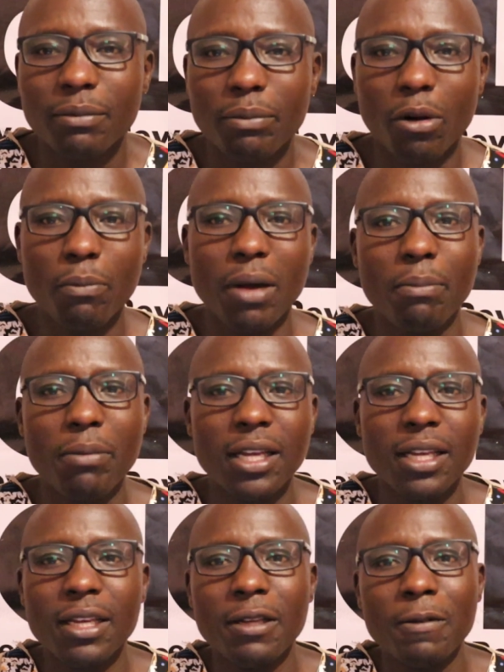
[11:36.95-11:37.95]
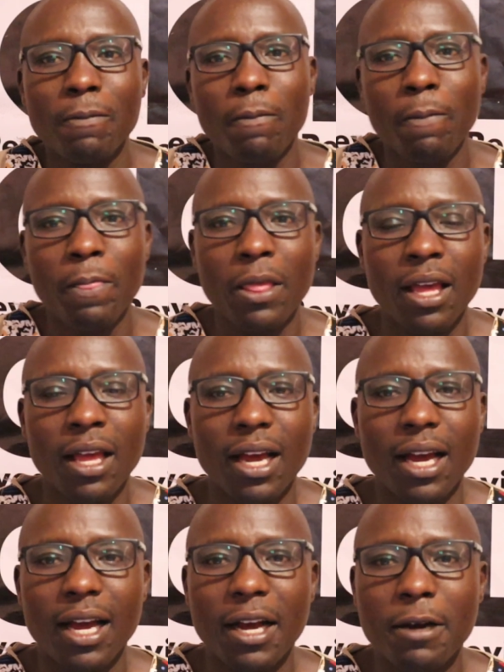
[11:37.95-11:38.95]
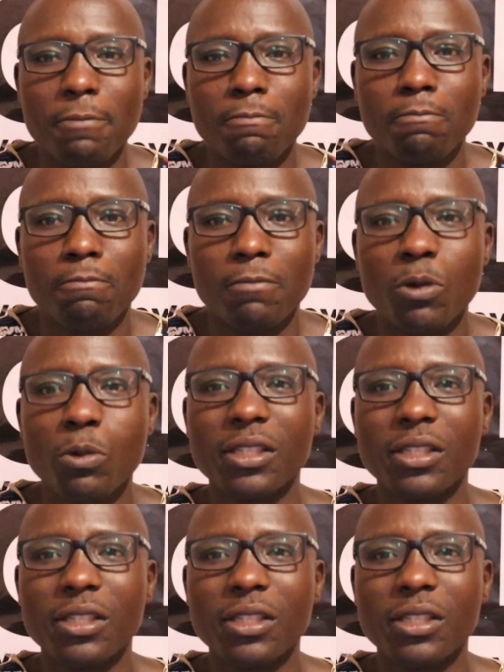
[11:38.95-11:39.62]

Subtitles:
Probably, he